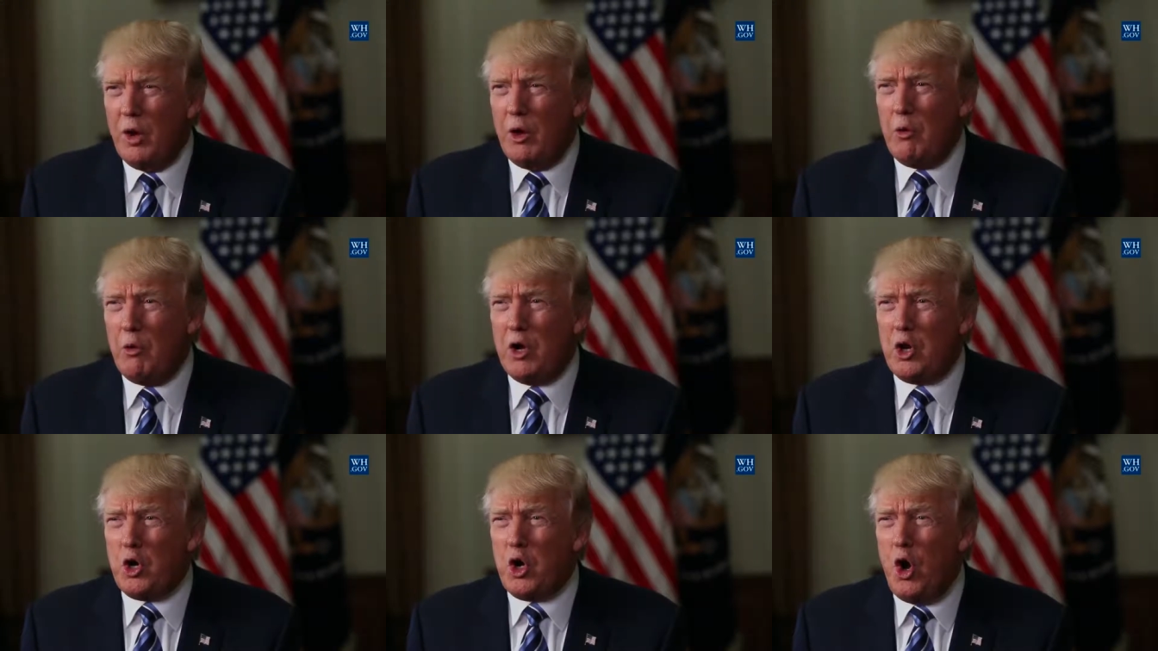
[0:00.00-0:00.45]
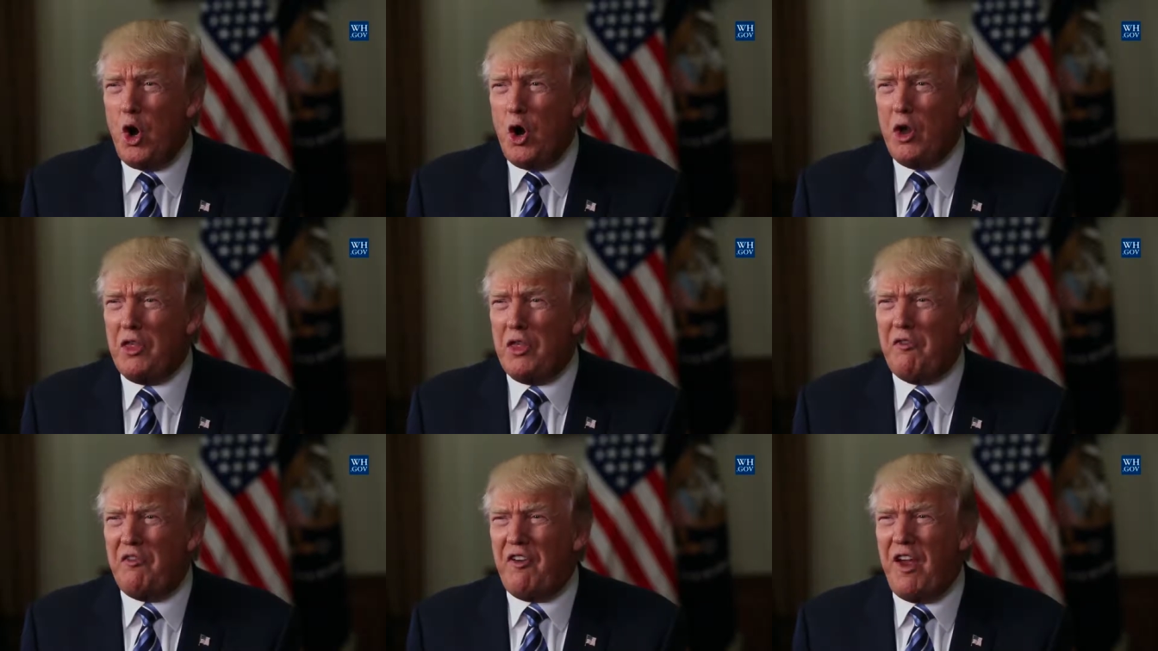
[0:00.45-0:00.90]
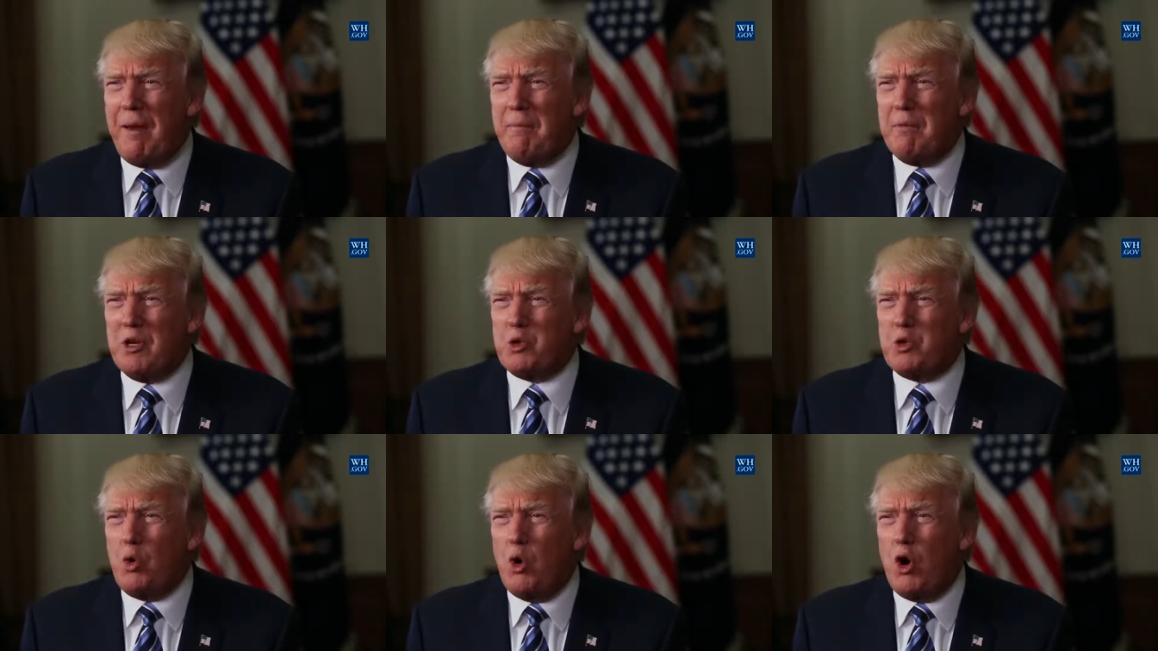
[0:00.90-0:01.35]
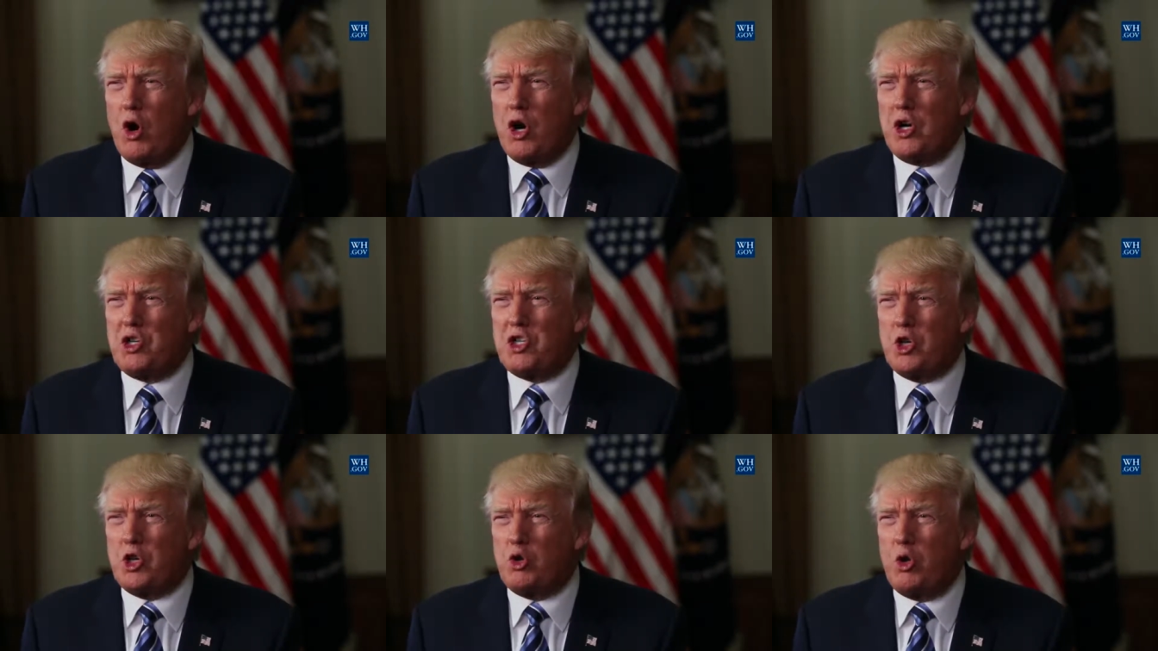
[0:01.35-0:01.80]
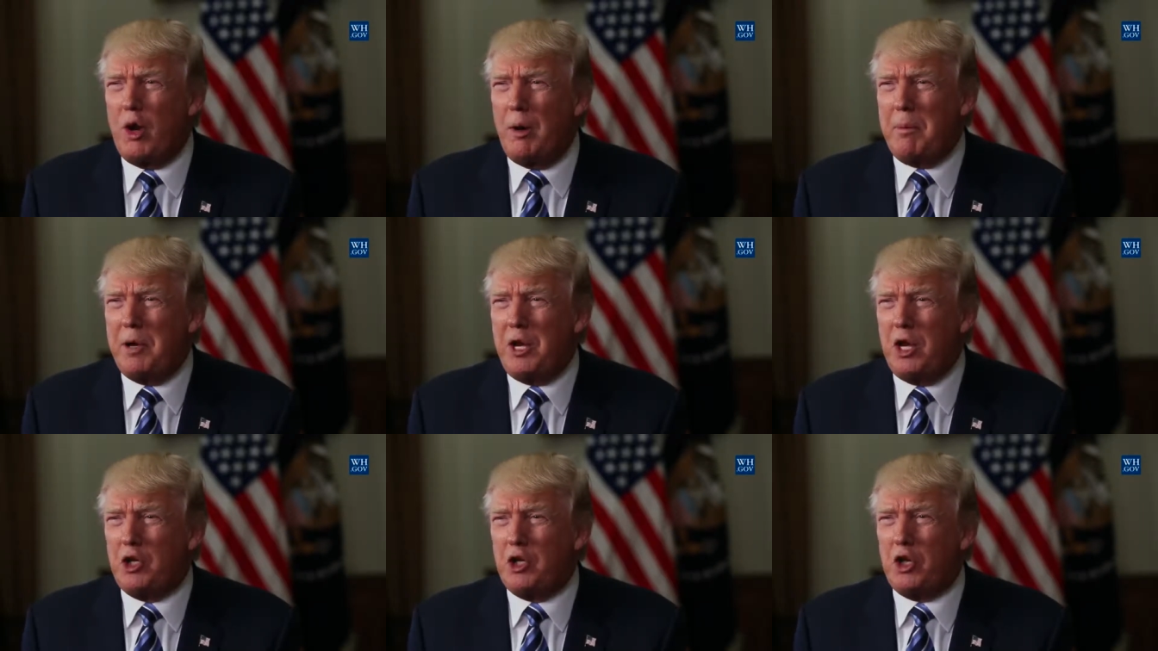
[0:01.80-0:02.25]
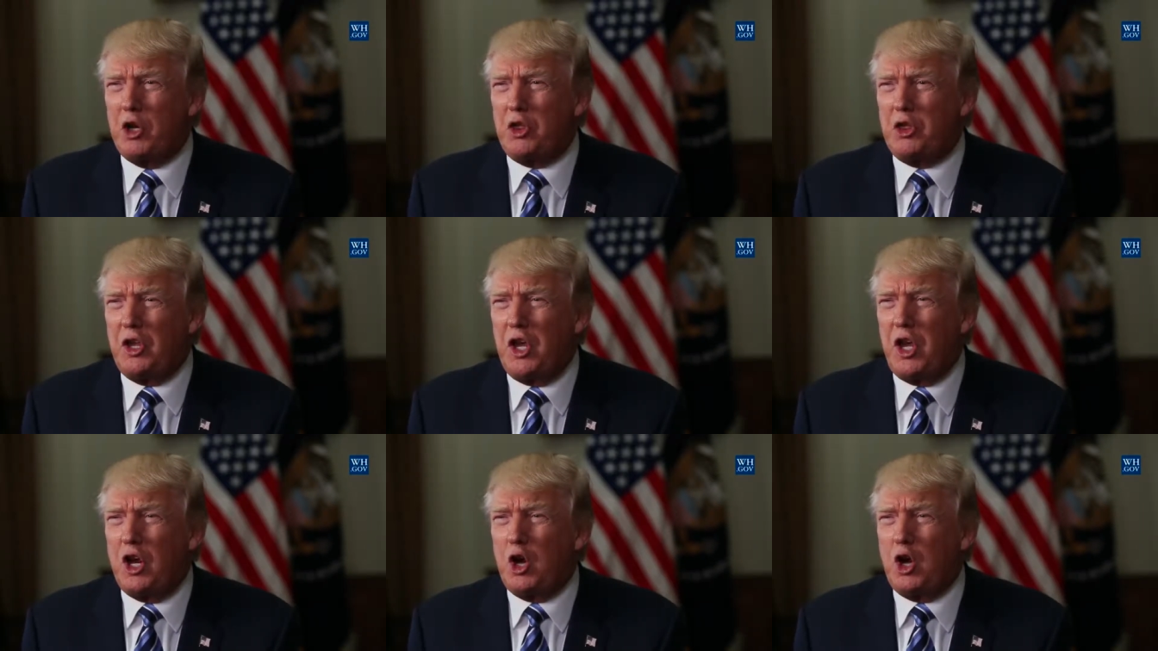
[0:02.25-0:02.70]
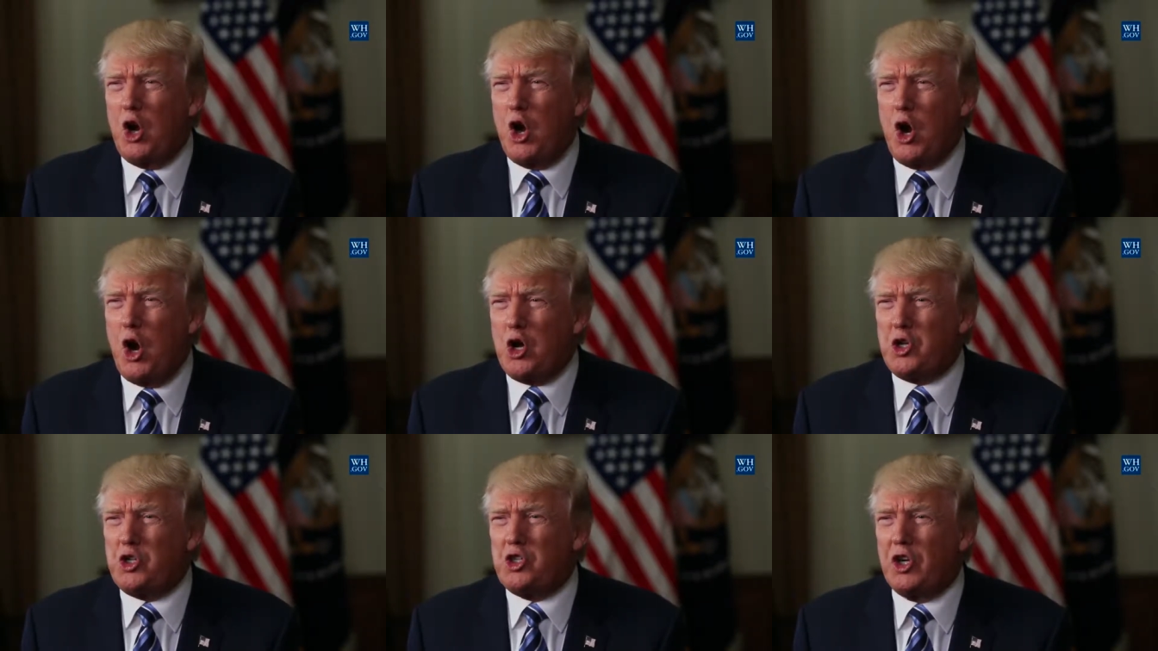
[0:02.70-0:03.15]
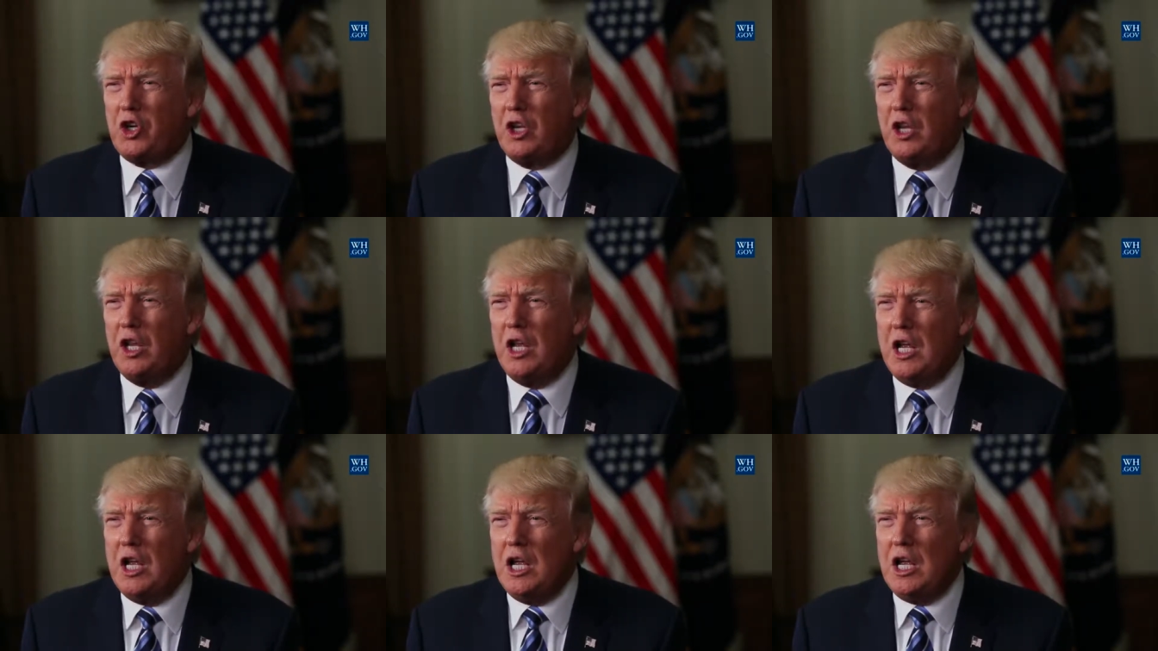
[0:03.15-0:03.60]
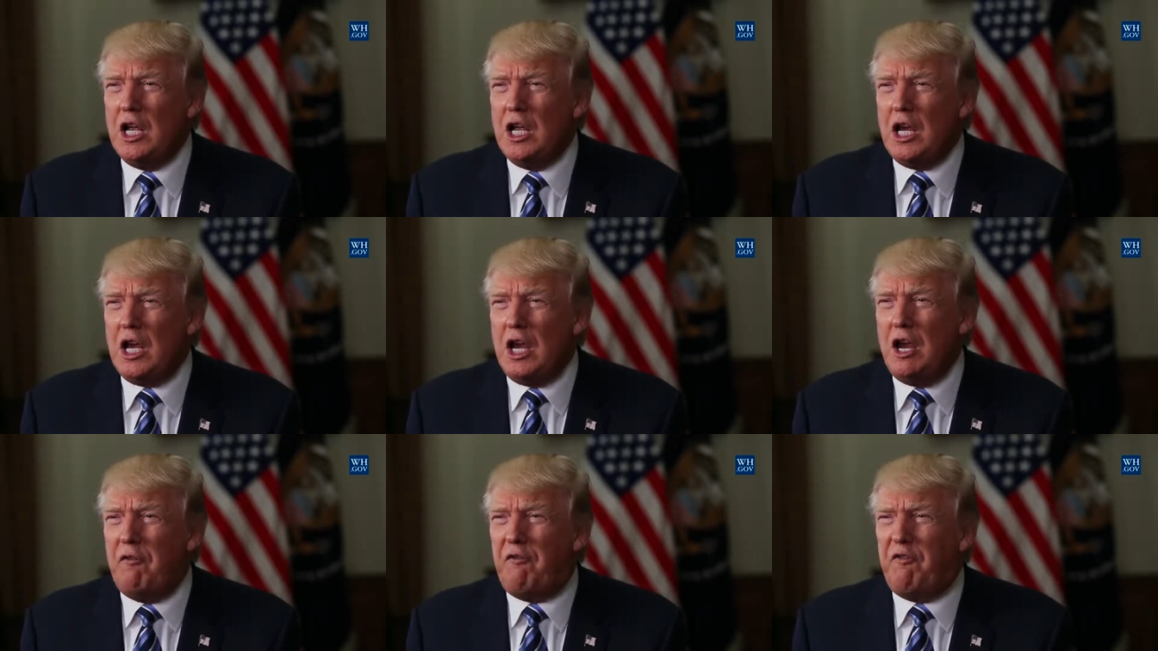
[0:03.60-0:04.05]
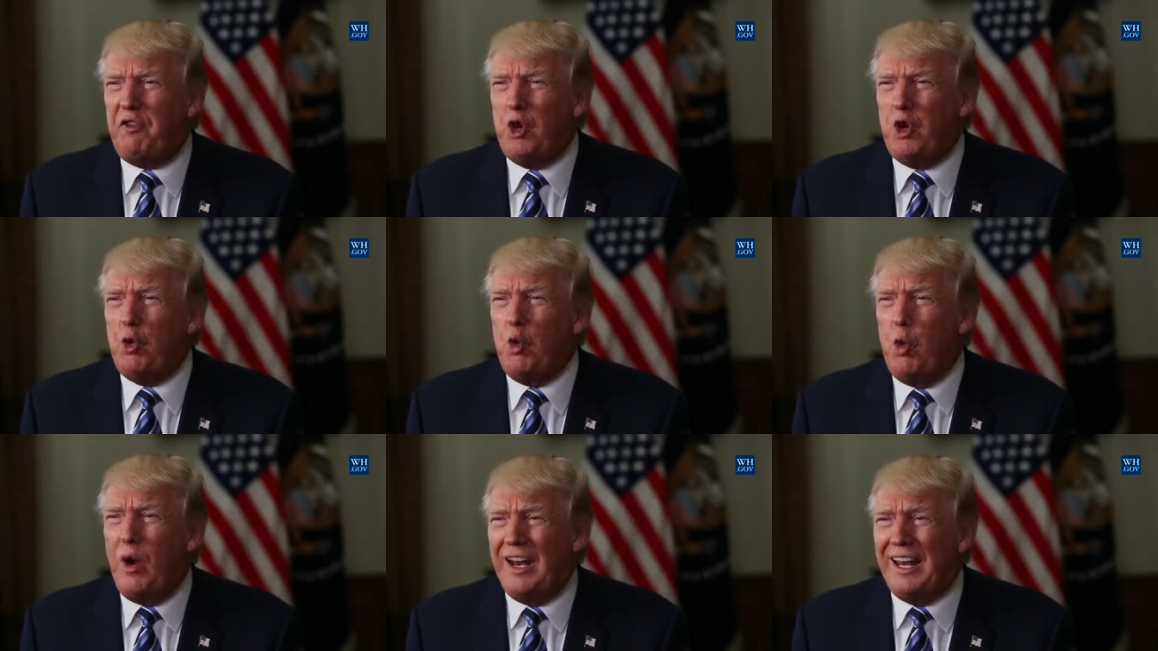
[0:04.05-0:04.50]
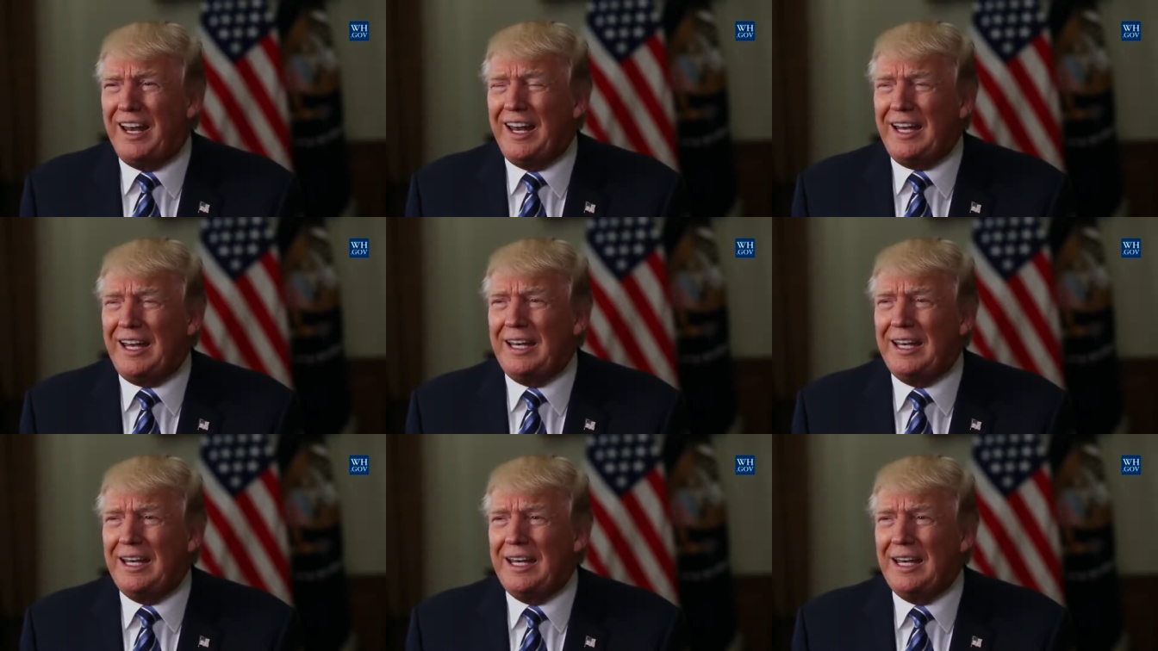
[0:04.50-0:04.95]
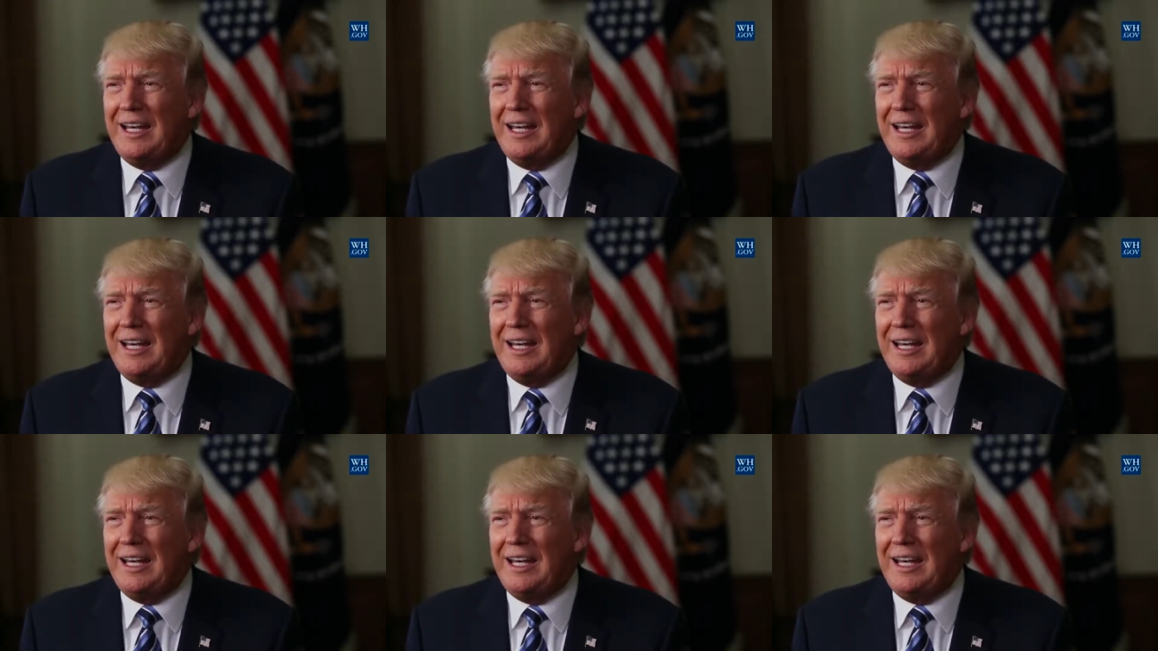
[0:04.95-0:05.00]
We recall the famous words attributed to Theodor Herzl, "If you will it,